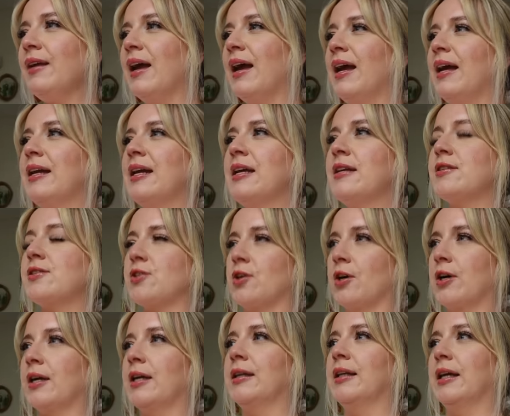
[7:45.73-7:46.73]
and he
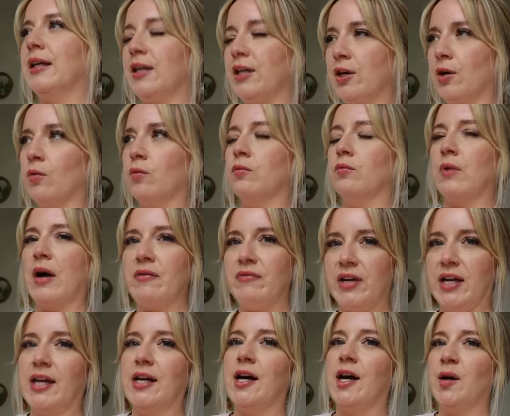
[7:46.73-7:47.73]
started like you know
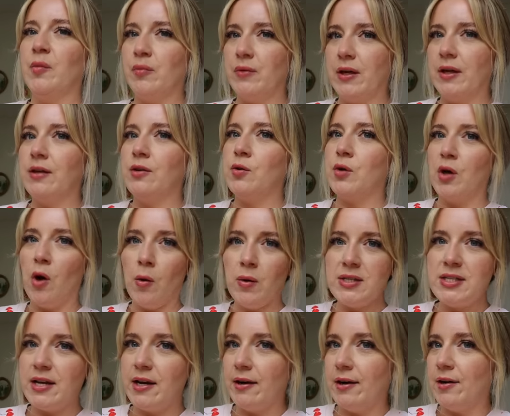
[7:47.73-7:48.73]
revving it up you can
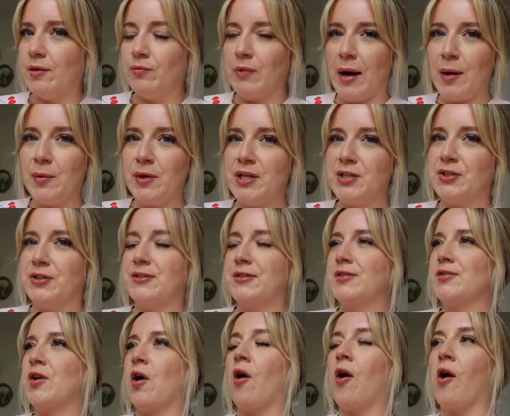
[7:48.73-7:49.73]
always hear it right when he turns
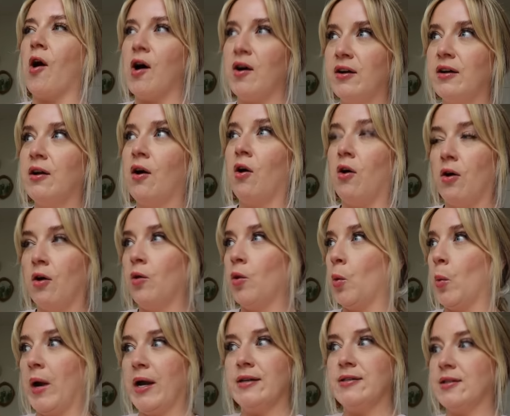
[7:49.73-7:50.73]
his car on all
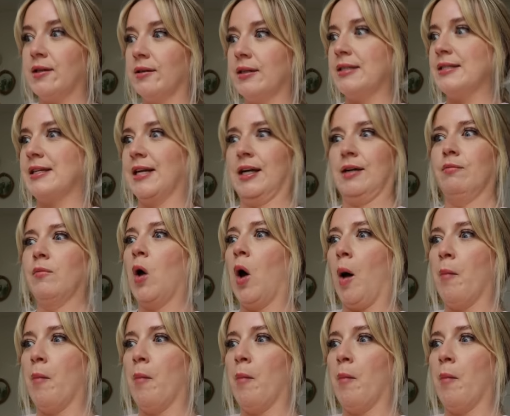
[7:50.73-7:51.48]
the way until he's like